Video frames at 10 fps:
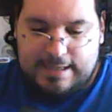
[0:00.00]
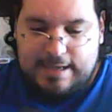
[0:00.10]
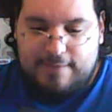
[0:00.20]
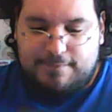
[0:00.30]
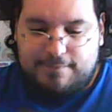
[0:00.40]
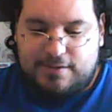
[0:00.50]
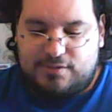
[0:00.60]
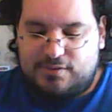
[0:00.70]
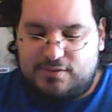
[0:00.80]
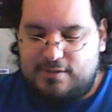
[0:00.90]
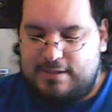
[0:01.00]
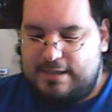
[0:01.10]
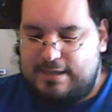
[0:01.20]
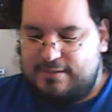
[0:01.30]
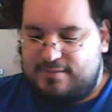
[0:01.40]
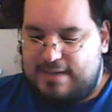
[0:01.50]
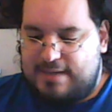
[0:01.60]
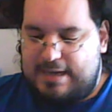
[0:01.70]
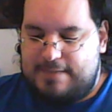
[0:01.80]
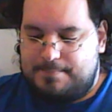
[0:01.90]
First, on the
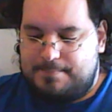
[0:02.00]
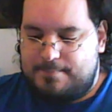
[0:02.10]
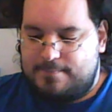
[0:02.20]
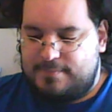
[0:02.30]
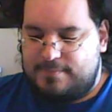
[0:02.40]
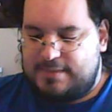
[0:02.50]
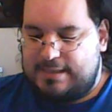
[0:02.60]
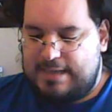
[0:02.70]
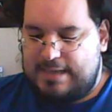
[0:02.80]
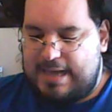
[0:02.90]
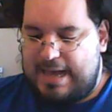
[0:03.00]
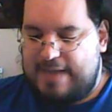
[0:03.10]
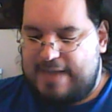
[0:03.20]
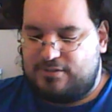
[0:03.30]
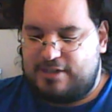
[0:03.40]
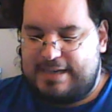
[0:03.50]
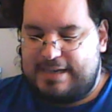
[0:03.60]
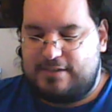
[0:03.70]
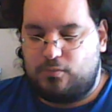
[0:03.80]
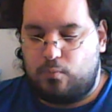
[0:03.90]
side, I started
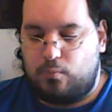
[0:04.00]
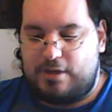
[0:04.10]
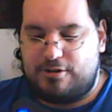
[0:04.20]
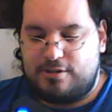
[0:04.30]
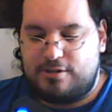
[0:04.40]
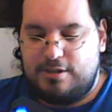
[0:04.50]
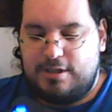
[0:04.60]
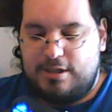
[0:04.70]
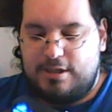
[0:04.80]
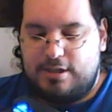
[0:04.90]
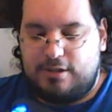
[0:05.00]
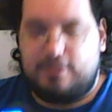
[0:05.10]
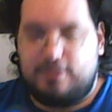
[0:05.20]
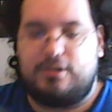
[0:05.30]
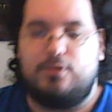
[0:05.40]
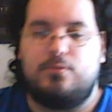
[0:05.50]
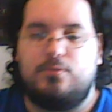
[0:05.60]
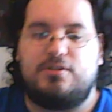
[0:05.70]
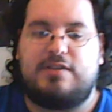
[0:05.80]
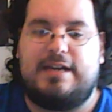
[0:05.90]
getting this weird goo,
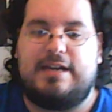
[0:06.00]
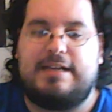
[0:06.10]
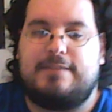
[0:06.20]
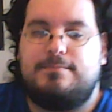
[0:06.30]
just kind of like